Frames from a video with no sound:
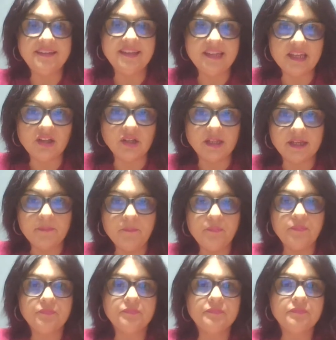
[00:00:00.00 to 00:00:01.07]
legally.
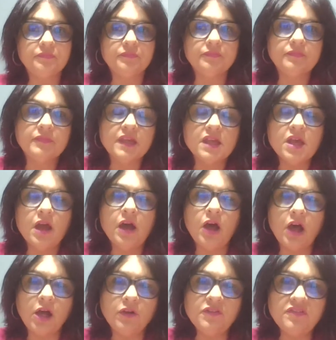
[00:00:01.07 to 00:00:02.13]

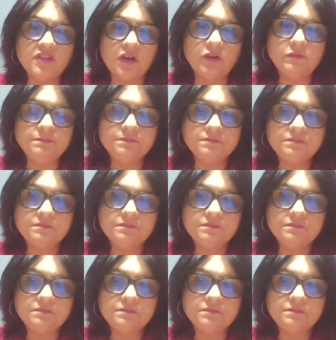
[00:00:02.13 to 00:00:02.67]
Also,